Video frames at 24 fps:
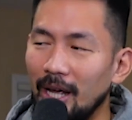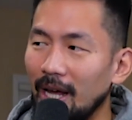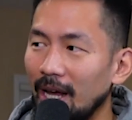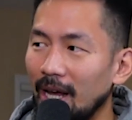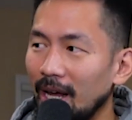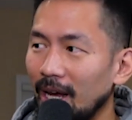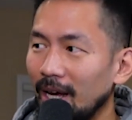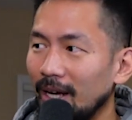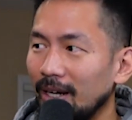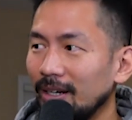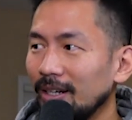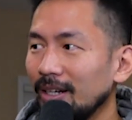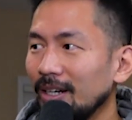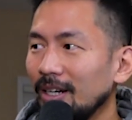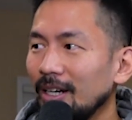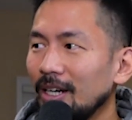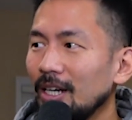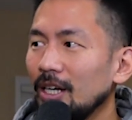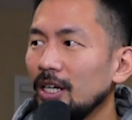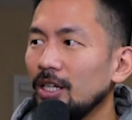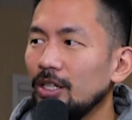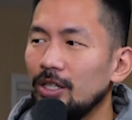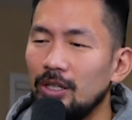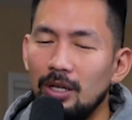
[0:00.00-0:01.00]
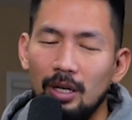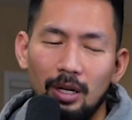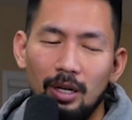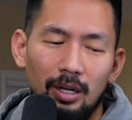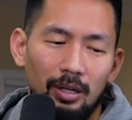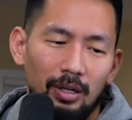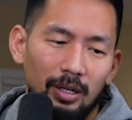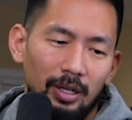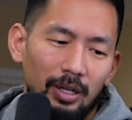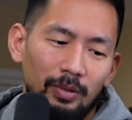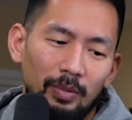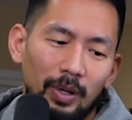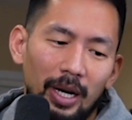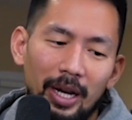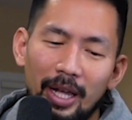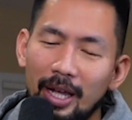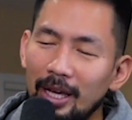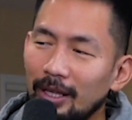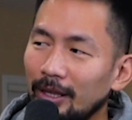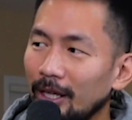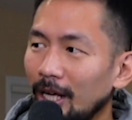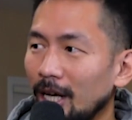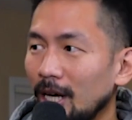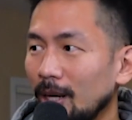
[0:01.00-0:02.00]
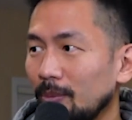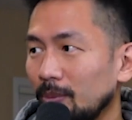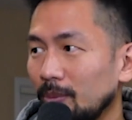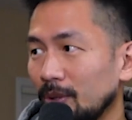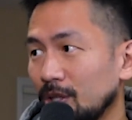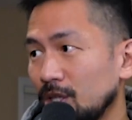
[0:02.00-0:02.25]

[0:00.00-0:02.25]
hand layup.